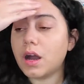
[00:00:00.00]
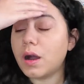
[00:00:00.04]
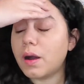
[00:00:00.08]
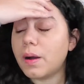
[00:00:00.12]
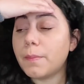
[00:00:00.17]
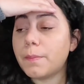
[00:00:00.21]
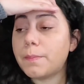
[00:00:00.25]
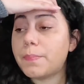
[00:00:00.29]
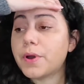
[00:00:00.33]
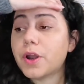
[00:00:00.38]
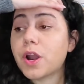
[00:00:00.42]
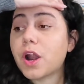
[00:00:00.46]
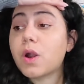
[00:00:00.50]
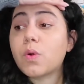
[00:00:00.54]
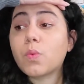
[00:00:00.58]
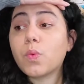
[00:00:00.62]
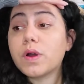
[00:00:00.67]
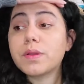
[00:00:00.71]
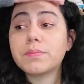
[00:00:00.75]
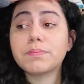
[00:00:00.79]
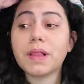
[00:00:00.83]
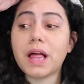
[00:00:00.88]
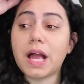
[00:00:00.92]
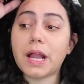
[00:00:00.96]
but our
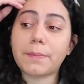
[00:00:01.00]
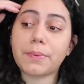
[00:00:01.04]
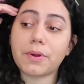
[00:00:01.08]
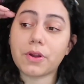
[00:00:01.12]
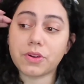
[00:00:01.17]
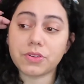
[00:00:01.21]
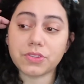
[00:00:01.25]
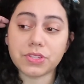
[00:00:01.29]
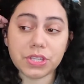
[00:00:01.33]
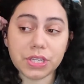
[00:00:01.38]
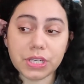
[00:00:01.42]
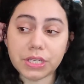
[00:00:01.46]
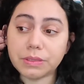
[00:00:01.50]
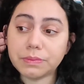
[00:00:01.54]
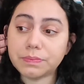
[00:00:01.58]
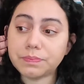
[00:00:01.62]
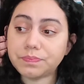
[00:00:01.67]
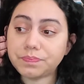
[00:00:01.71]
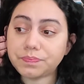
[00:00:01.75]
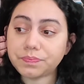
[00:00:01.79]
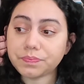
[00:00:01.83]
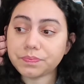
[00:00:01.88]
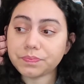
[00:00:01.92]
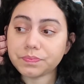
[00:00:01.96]
one black person
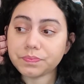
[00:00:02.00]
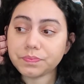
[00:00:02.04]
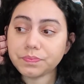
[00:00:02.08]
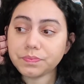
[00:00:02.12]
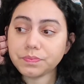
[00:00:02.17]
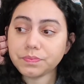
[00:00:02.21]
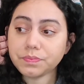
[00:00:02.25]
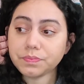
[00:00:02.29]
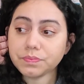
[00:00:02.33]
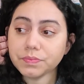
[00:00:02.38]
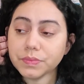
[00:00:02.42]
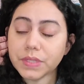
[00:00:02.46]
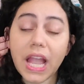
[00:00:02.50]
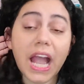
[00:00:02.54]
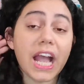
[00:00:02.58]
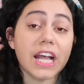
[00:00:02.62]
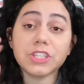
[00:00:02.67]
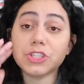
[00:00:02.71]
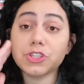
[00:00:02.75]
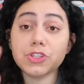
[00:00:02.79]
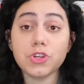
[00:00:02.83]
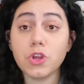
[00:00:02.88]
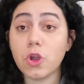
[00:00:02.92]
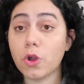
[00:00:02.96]

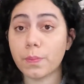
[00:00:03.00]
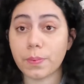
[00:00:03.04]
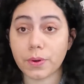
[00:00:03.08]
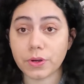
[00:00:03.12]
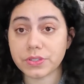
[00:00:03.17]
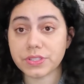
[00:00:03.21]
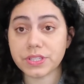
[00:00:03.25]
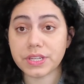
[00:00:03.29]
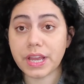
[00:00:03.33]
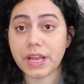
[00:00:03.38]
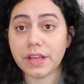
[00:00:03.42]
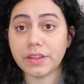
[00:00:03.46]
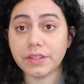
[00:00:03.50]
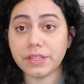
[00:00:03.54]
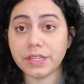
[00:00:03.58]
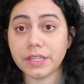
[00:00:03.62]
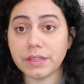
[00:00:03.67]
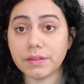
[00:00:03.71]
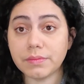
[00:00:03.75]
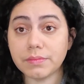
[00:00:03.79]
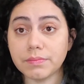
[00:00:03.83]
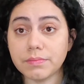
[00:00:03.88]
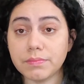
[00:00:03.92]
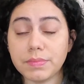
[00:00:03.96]
has no
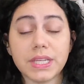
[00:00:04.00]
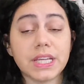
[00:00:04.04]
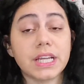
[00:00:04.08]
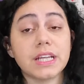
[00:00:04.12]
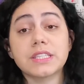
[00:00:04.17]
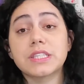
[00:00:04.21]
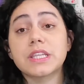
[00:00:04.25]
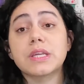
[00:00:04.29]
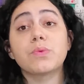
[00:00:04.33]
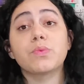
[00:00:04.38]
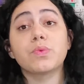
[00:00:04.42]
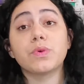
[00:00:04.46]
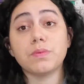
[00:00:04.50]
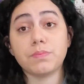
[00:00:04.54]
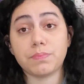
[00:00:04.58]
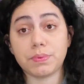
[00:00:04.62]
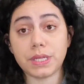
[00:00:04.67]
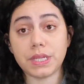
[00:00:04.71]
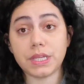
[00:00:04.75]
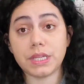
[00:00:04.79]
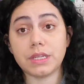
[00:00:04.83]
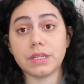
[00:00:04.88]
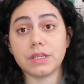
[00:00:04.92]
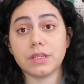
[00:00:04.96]
personality because it would
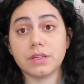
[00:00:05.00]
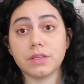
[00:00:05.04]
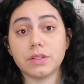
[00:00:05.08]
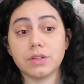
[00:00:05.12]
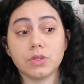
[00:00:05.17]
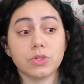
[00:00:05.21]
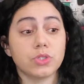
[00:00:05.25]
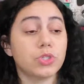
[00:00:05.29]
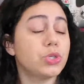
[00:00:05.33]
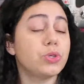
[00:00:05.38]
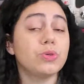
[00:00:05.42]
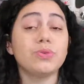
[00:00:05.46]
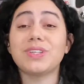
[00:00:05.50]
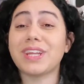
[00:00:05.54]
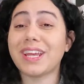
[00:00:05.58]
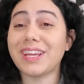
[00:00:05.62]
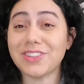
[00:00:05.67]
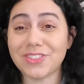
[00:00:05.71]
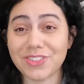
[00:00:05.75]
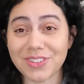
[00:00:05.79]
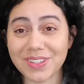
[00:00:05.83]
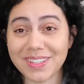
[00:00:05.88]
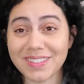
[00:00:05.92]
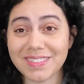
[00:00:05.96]
be too
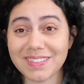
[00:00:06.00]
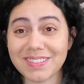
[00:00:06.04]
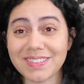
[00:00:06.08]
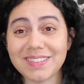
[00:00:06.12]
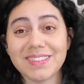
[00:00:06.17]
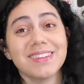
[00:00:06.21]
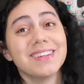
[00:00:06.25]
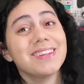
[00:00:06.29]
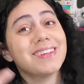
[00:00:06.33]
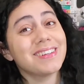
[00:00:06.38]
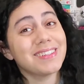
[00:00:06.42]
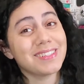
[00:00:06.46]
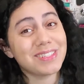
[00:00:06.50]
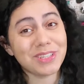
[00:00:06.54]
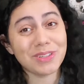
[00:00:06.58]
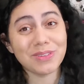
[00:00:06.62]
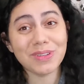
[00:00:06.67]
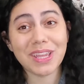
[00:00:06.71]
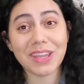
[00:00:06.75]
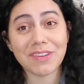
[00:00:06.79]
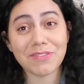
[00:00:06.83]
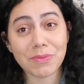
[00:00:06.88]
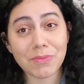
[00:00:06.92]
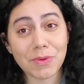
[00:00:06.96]
dangerous to
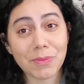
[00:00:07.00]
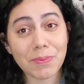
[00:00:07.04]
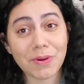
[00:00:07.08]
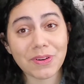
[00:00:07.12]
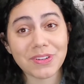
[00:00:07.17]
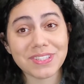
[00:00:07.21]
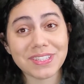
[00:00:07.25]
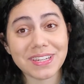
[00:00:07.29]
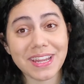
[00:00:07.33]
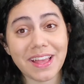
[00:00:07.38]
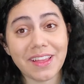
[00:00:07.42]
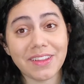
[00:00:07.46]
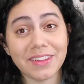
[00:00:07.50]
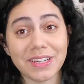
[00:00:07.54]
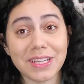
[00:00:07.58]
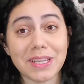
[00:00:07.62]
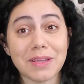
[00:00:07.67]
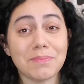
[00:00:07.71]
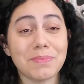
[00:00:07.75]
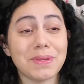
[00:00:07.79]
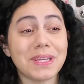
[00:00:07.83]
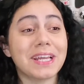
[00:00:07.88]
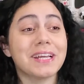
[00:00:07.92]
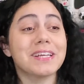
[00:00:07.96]
give him a
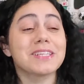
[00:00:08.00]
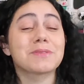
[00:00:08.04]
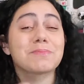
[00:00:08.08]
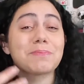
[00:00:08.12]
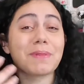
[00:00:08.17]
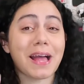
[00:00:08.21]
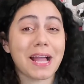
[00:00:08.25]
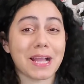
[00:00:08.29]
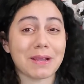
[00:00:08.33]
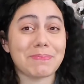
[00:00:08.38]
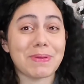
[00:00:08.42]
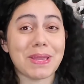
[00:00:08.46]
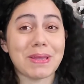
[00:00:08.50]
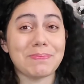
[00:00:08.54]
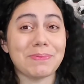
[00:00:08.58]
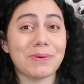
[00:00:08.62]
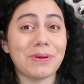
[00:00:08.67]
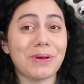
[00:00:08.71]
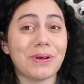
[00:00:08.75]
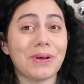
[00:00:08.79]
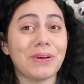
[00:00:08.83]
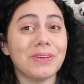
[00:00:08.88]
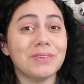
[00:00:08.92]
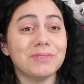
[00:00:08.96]
personality because black
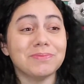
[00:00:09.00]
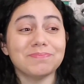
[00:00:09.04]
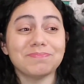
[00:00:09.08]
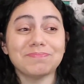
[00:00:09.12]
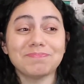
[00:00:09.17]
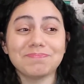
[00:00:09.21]
people